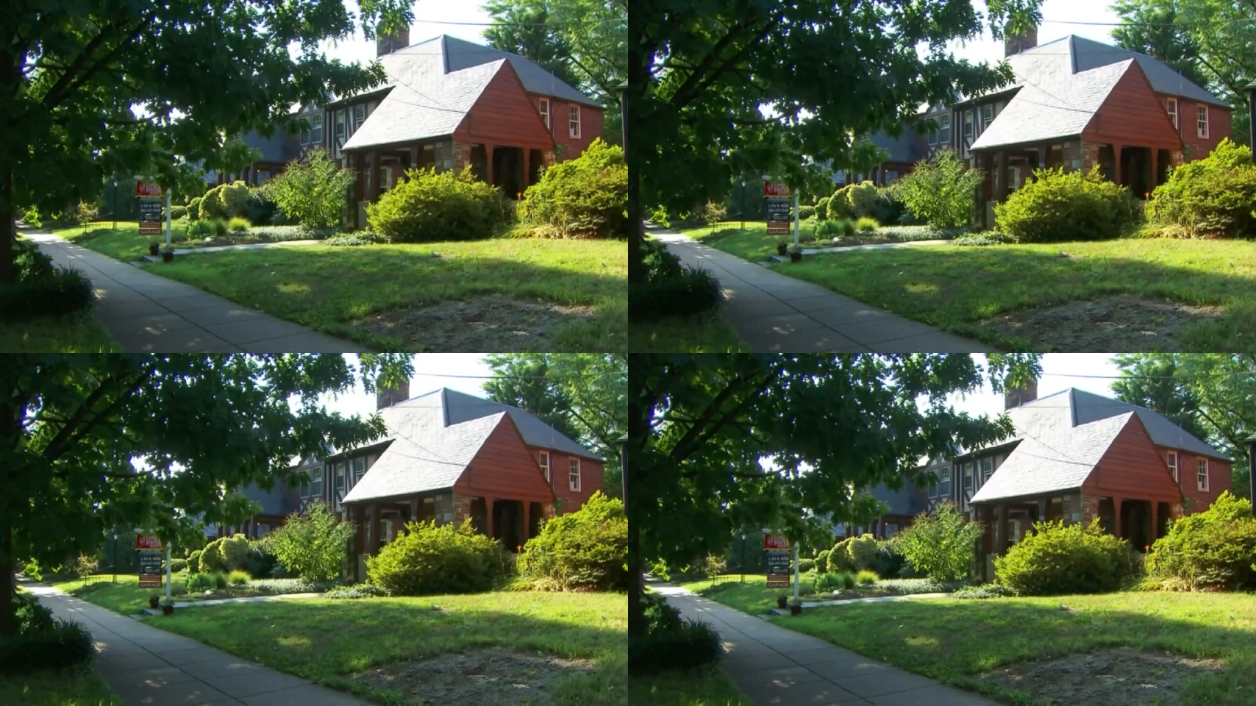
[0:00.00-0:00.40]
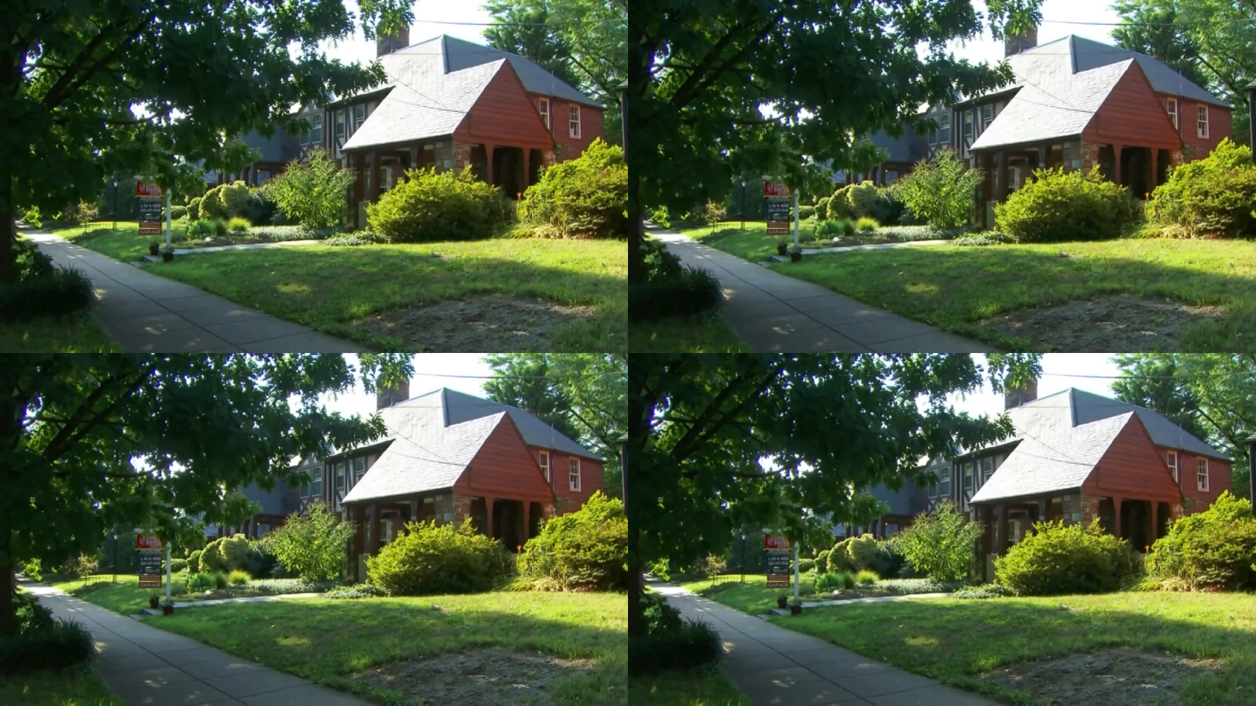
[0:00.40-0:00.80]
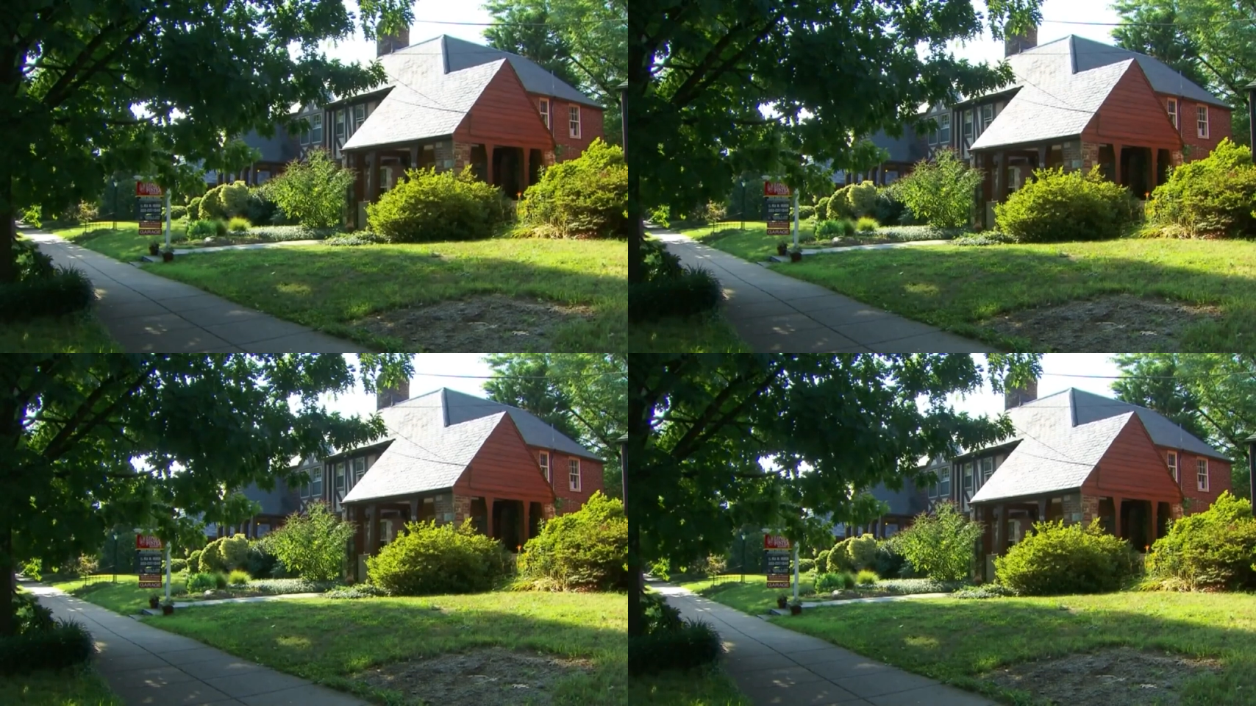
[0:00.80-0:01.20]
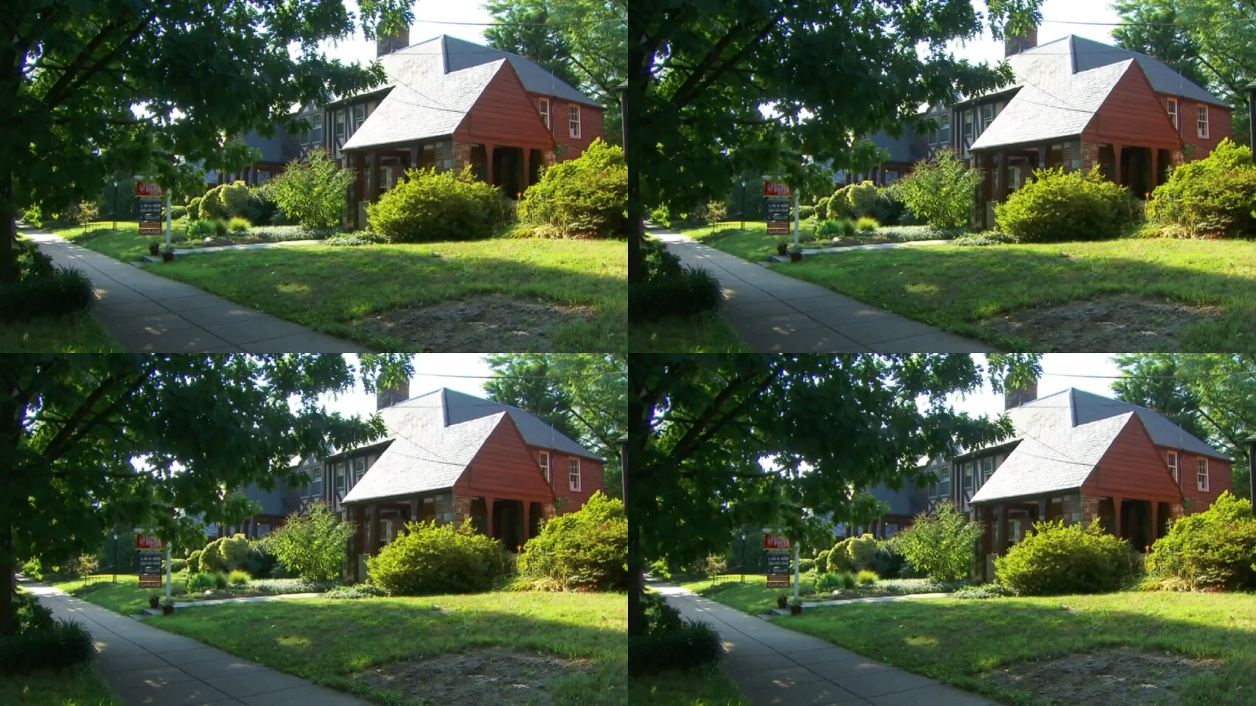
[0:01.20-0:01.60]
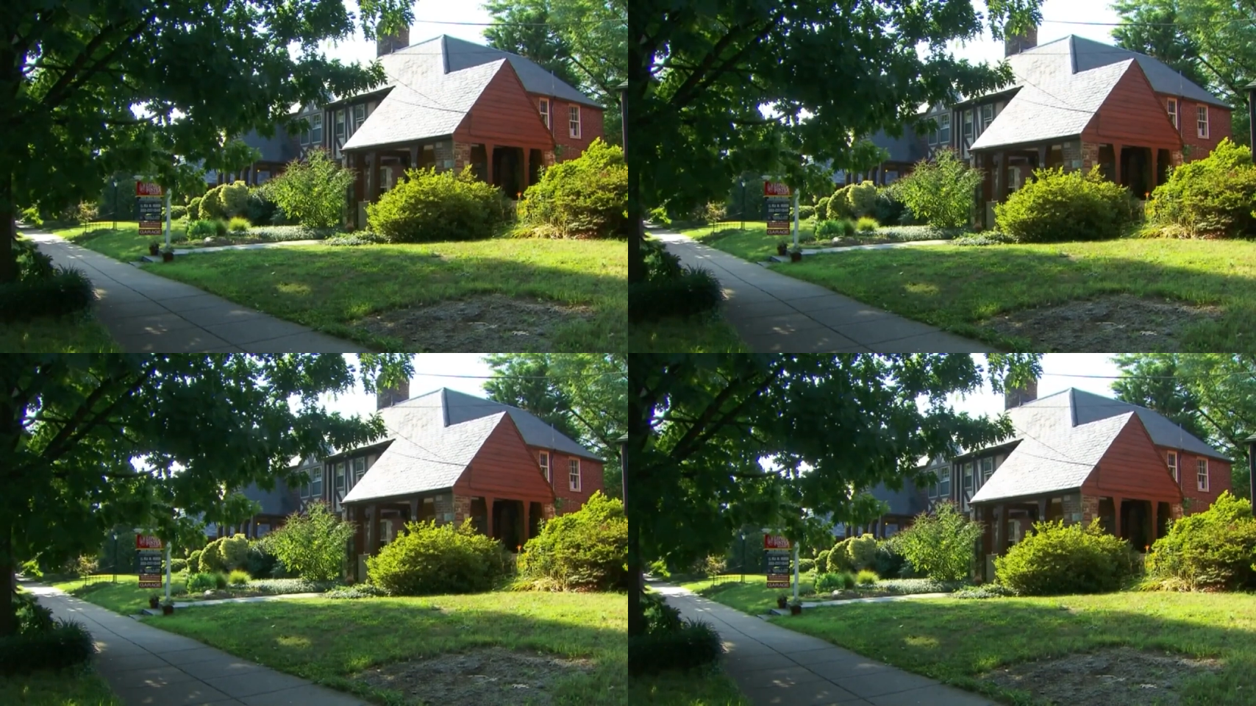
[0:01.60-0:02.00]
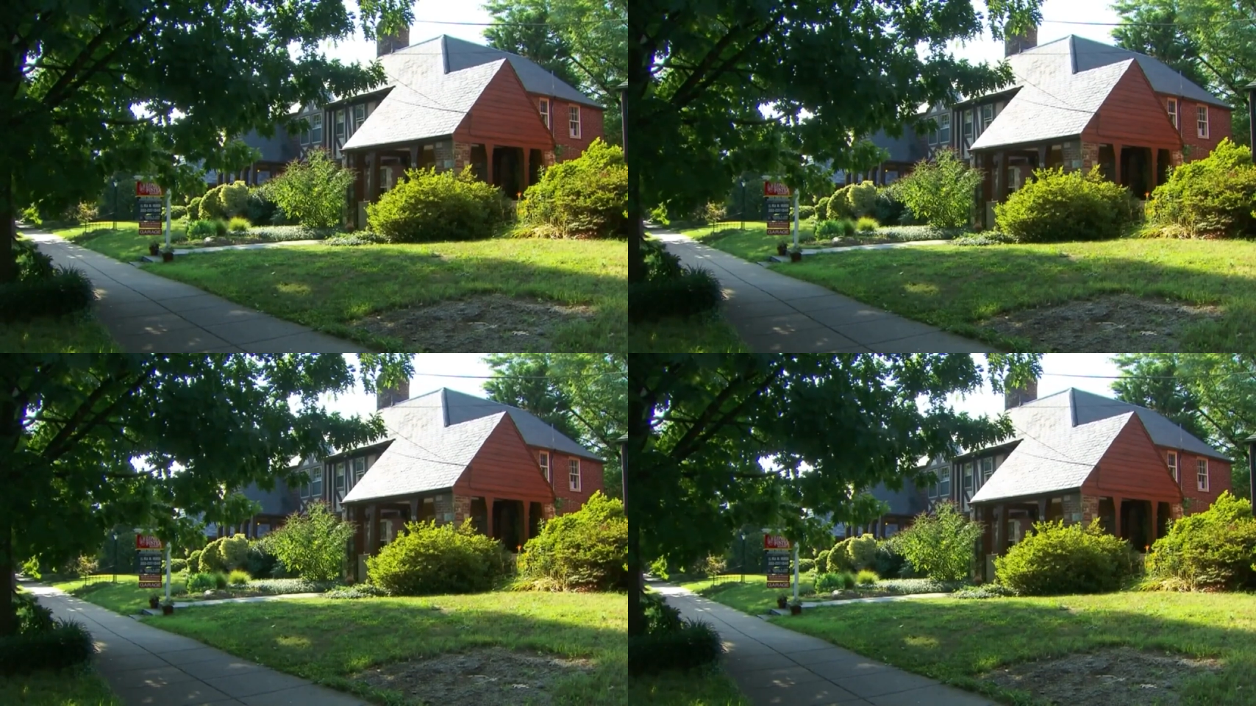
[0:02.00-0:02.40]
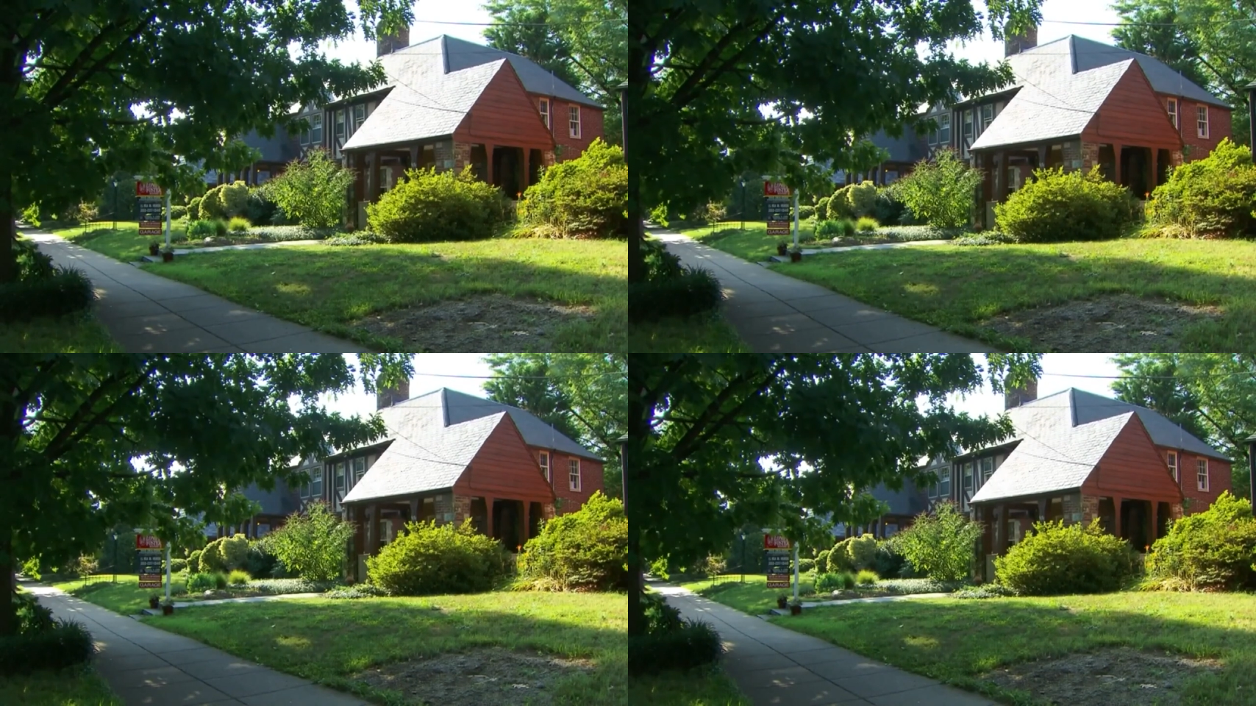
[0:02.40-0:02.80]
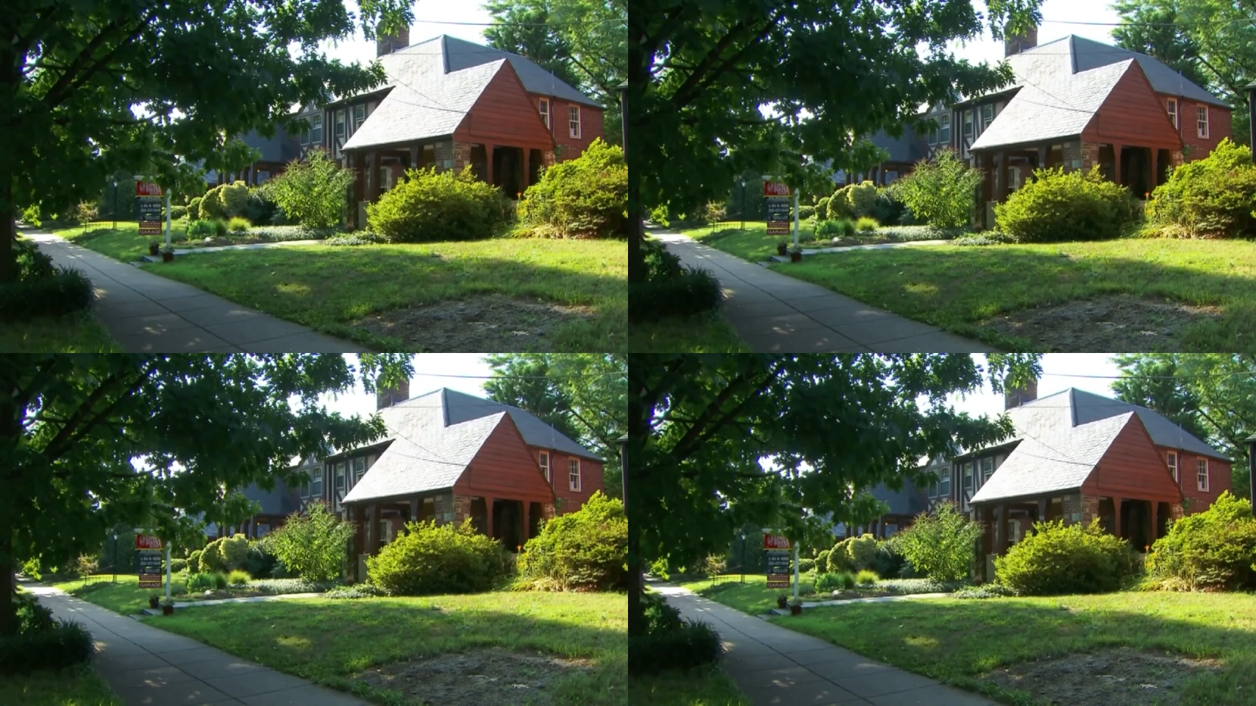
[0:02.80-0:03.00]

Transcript: No face is visible, so there are no lips to read.